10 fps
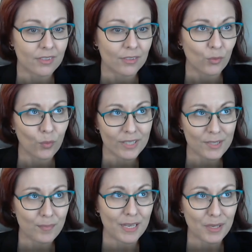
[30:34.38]
what's
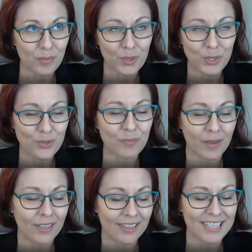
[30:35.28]
being produced
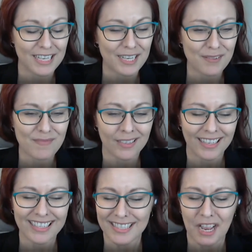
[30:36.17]
by that team,
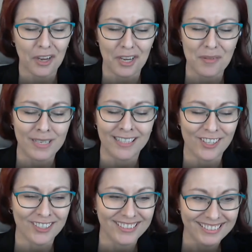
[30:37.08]
it's not going to be
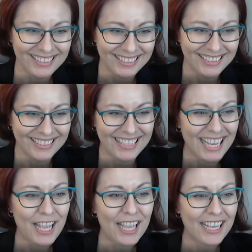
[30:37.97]
good.
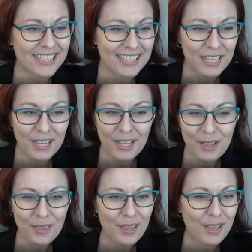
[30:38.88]
It's
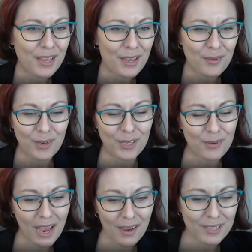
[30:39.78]
when you
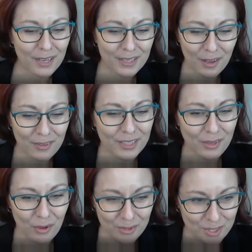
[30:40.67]
have an unhealthy
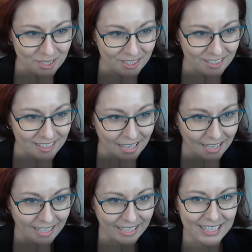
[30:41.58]
culture
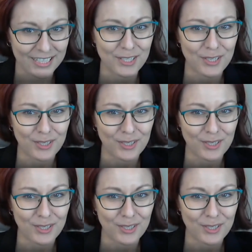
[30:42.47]
and